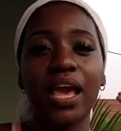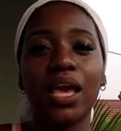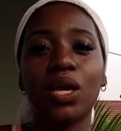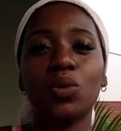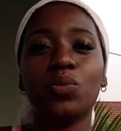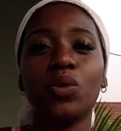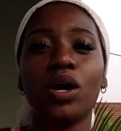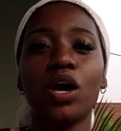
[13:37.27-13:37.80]

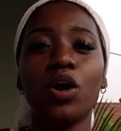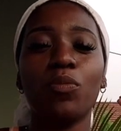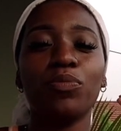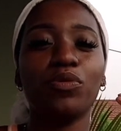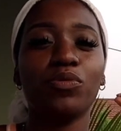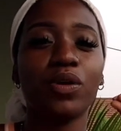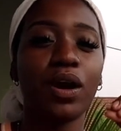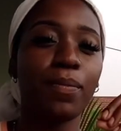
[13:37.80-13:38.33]
it will help
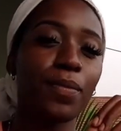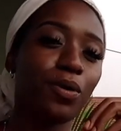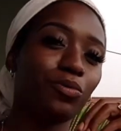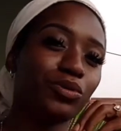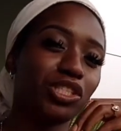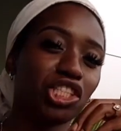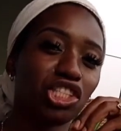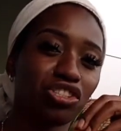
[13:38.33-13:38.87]
you come up
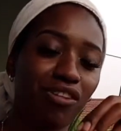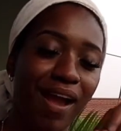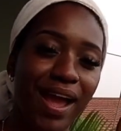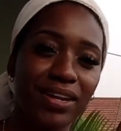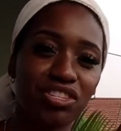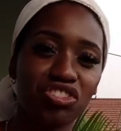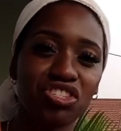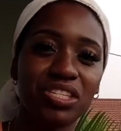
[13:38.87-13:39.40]
with
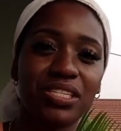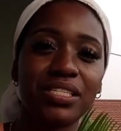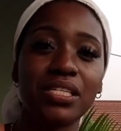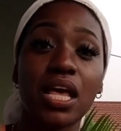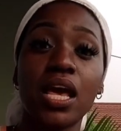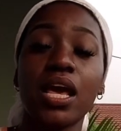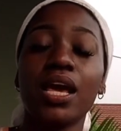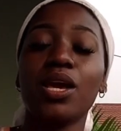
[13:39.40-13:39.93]
strategies
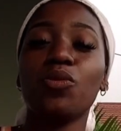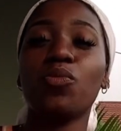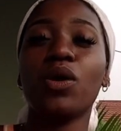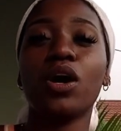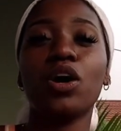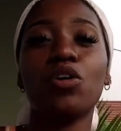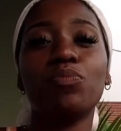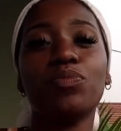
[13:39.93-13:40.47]
it will
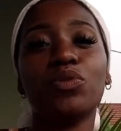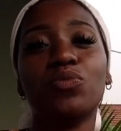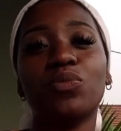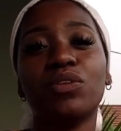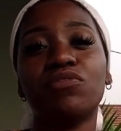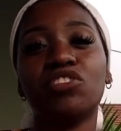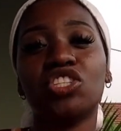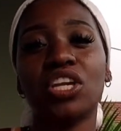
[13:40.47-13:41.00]
help you
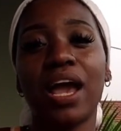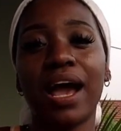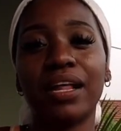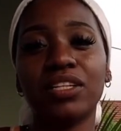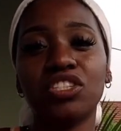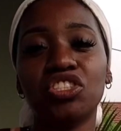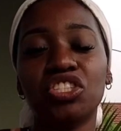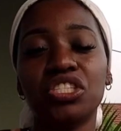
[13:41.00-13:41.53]
with
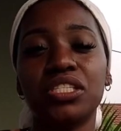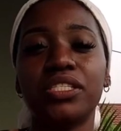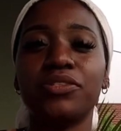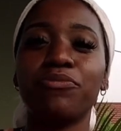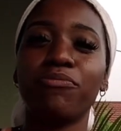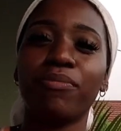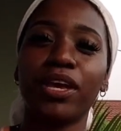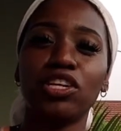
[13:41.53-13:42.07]
challenges
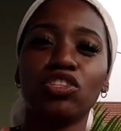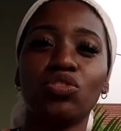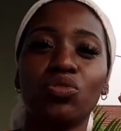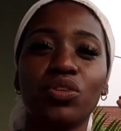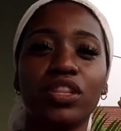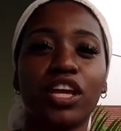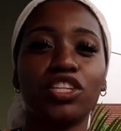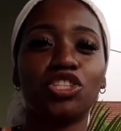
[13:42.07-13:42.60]
to make
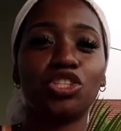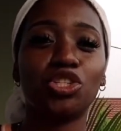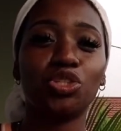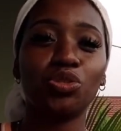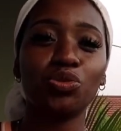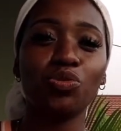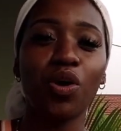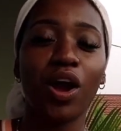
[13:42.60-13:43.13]
sure that
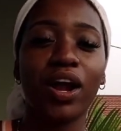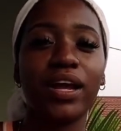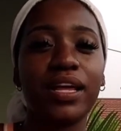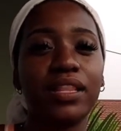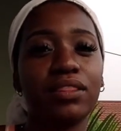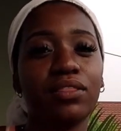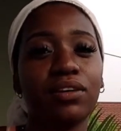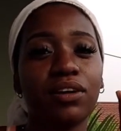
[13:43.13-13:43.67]
you are
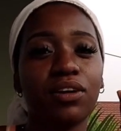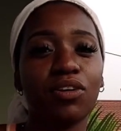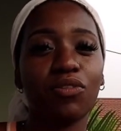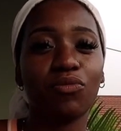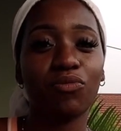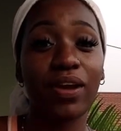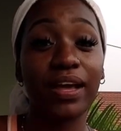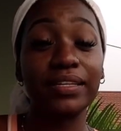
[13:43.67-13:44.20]
in the
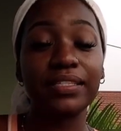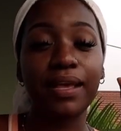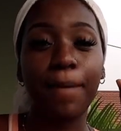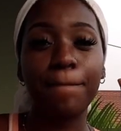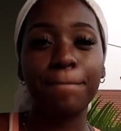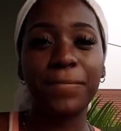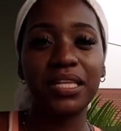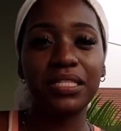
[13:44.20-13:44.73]
correct
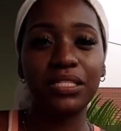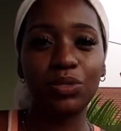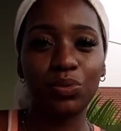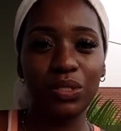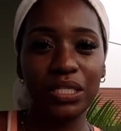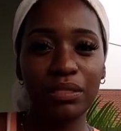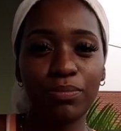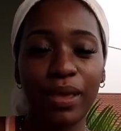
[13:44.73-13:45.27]

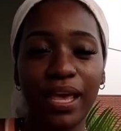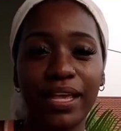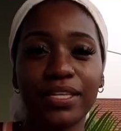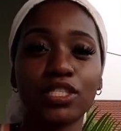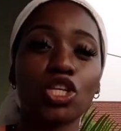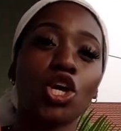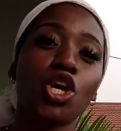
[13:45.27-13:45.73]
mental space